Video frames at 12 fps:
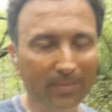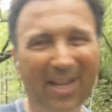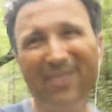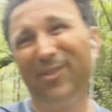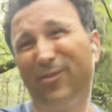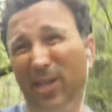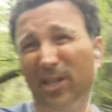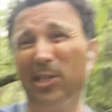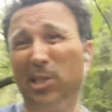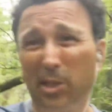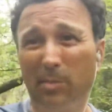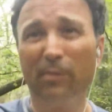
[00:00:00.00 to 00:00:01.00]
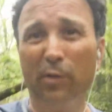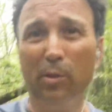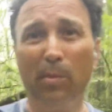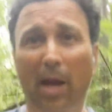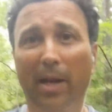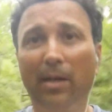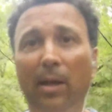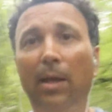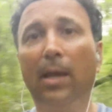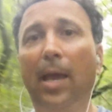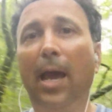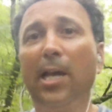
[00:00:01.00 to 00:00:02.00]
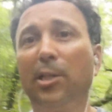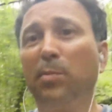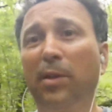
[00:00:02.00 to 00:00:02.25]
I have a feeling some of you might ask